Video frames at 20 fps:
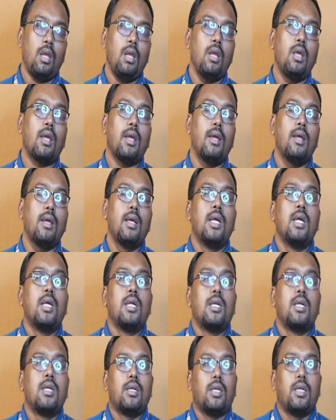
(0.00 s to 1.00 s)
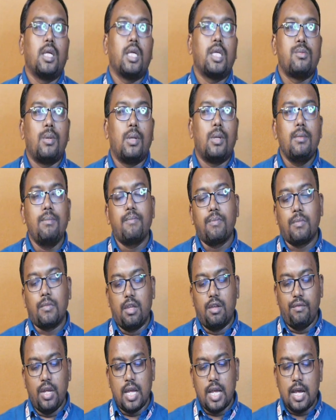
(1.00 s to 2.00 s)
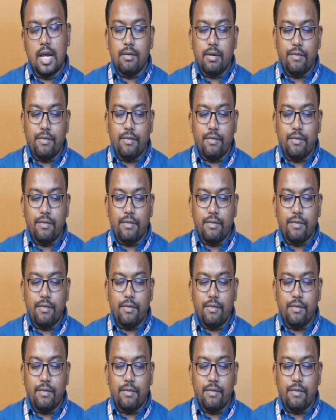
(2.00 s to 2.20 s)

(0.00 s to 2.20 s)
Okay. Next one, we have